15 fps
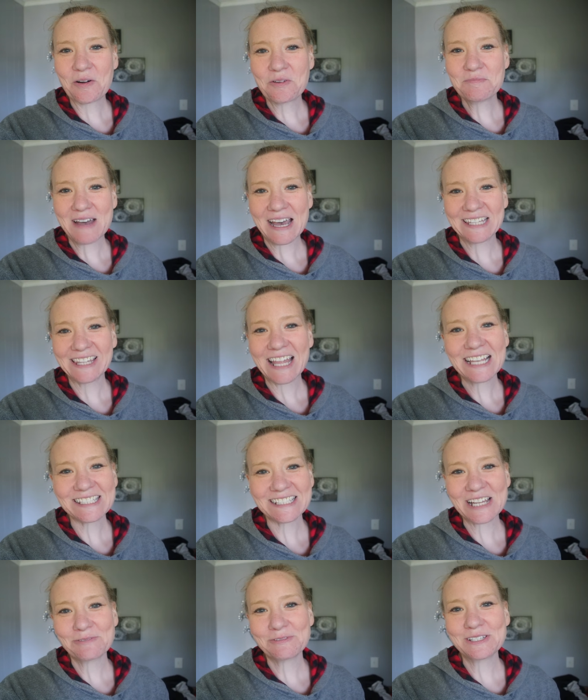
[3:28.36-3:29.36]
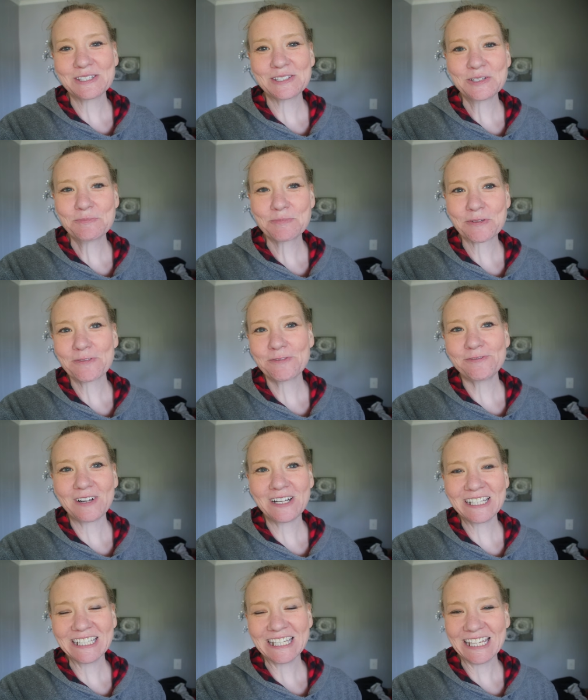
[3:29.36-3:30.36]
OMAD. Last night was super
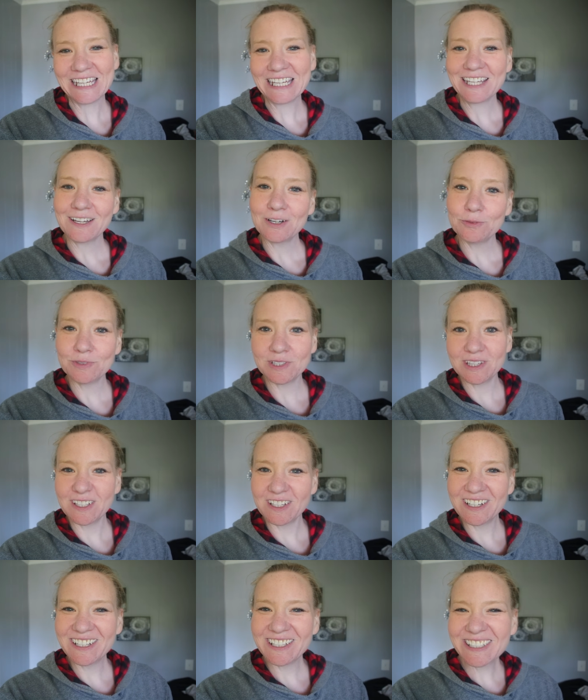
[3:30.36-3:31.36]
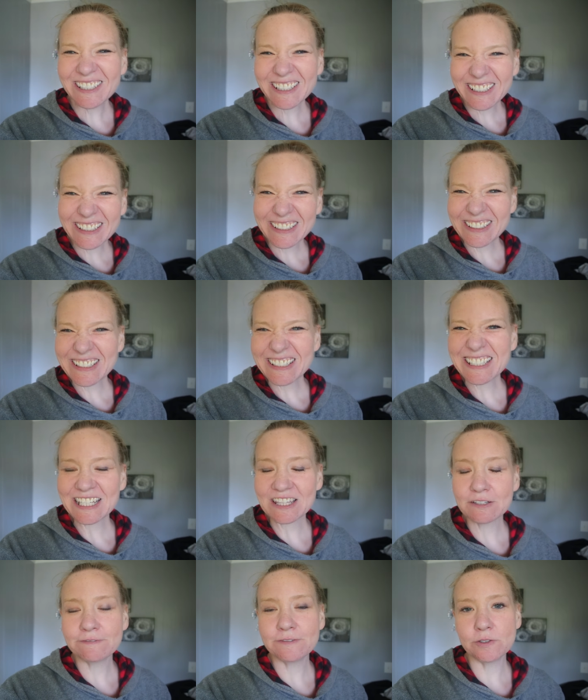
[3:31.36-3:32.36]
fun hanging out with the girls
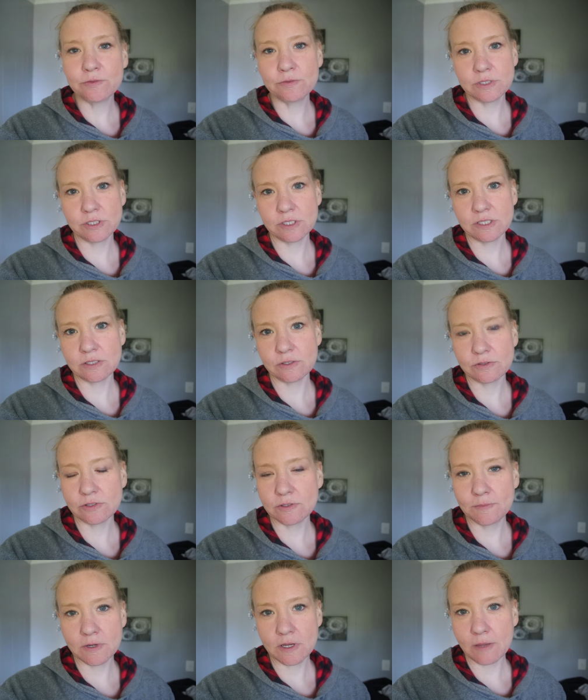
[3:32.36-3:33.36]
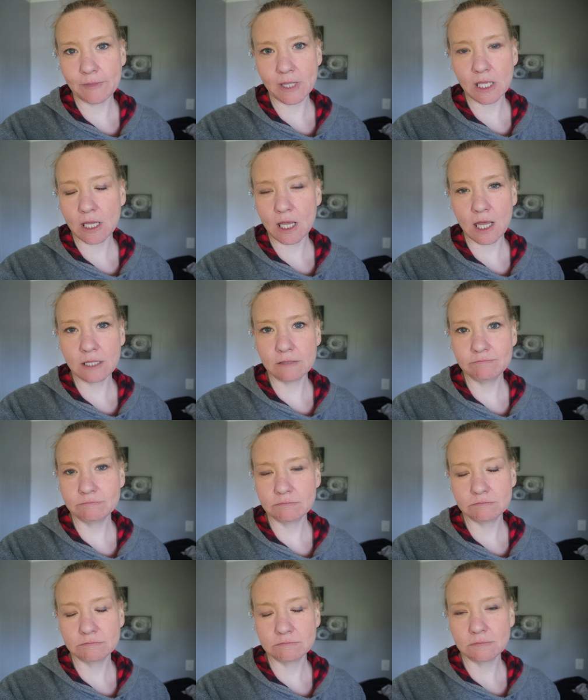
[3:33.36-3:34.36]
and the food was just so super yummy. I
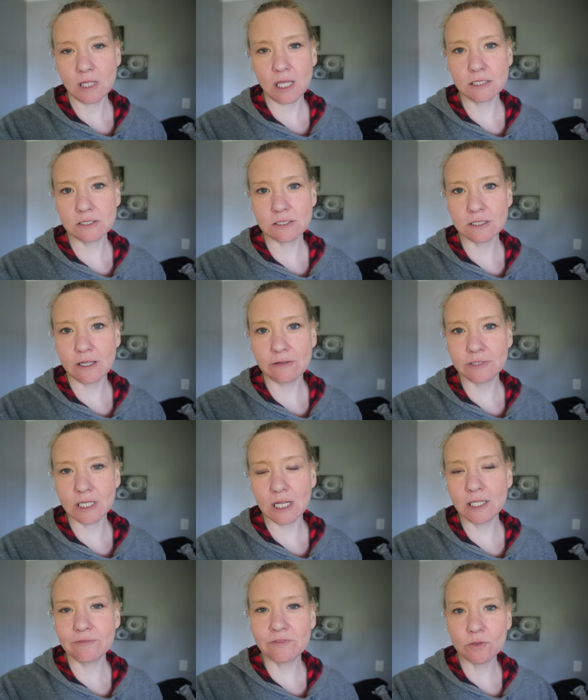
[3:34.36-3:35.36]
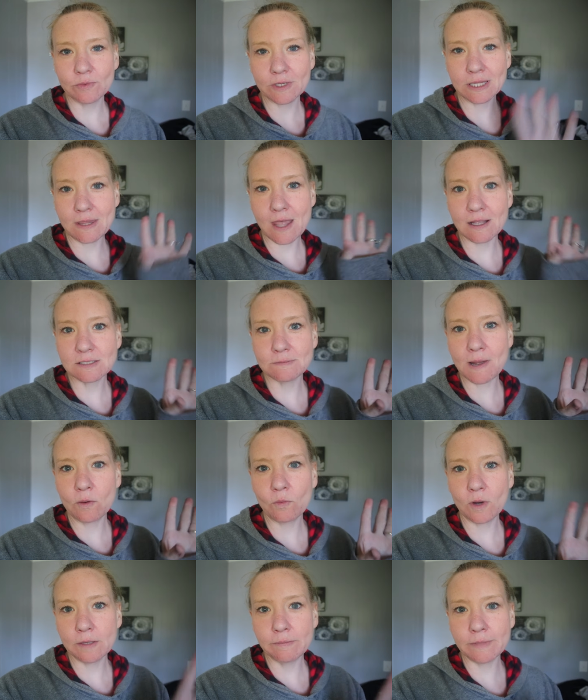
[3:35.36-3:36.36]
I just love it. I love it when that's my
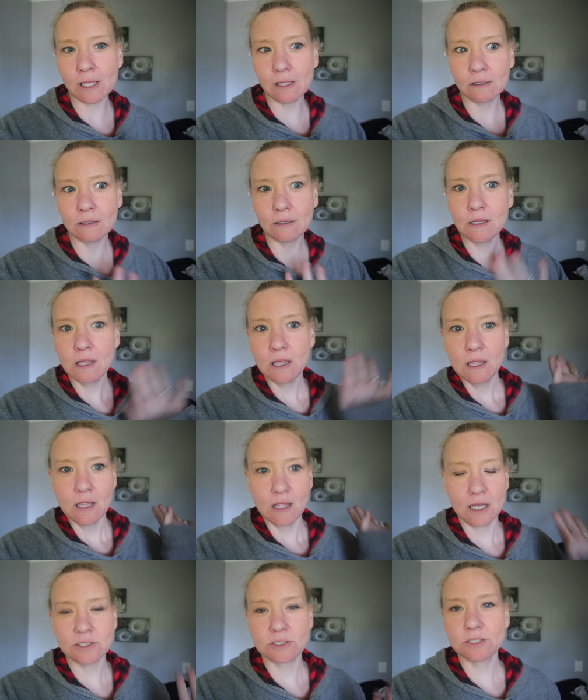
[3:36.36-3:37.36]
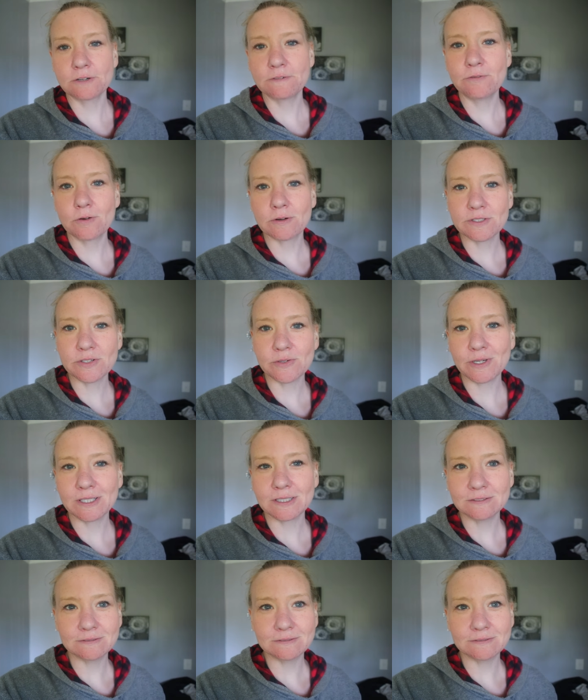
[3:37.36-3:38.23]
one meal. I just look forward to it.